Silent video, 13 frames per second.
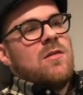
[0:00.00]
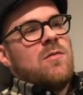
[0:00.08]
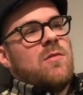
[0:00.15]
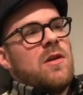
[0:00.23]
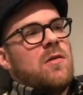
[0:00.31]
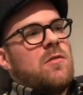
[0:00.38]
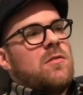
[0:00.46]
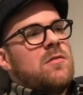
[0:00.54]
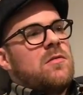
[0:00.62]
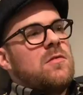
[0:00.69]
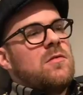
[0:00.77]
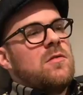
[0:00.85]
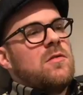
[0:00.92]
Well,
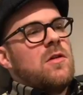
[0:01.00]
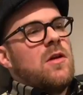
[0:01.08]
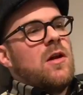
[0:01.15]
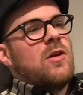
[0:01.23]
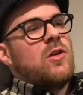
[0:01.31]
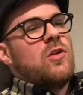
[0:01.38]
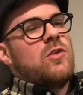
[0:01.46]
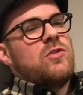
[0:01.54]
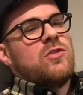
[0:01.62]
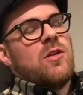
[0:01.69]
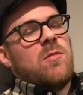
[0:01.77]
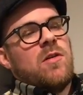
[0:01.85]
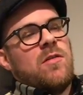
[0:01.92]
a good
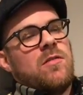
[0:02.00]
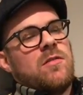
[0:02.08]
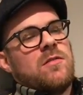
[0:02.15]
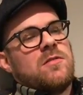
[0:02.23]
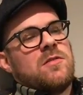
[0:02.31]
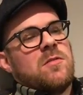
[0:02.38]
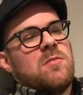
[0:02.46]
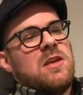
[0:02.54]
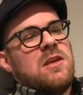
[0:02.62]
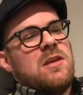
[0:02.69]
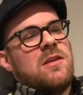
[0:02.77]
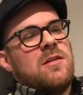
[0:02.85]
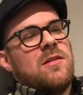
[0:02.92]
drummer to
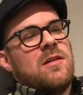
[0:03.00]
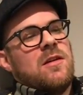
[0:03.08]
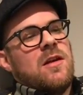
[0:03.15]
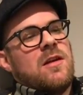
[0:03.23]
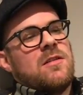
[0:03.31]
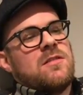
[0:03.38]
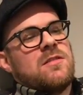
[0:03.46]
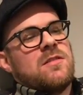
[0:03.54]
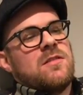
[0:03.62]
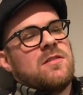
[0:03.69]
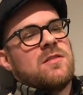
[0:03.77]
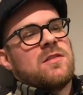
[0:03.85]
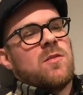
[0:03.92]
me is
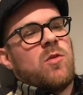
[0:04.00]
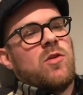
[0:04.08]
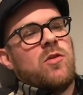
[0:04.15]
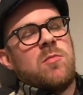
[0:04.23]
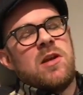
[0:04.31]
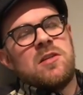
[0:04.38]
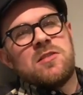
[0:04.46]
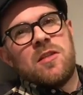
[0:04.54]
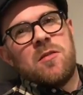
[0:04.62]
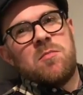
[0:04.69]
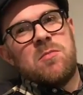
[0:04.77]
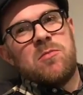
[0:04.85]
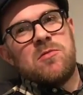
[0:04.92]
someone who makes other
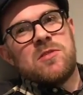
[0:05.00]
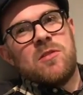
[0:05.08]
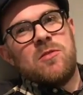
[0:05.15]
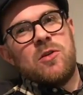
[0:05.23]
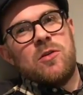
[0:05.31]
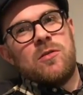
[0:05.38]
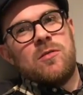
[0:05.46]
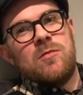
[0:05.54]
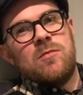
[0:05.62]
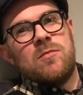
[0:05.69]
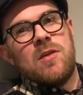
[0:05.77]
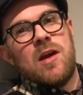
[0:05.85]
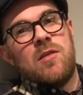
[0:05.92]
people sound good
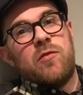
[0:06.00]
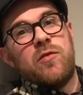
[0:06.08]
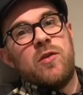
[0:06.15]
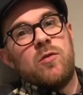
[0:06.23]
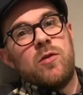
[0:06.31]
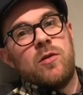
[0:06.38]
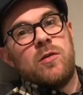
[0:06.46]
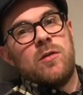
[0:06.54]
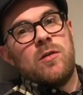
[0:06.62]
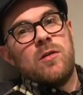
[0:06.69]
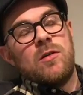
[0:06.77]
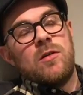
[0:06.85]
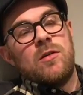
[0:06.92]
and feel good,
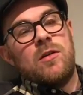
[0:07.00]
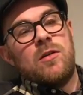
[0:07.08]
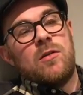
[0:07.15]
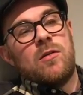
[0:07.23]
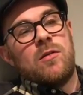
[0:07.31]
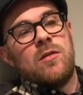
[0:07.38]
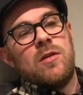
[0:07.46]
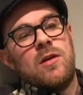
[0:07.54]
you know,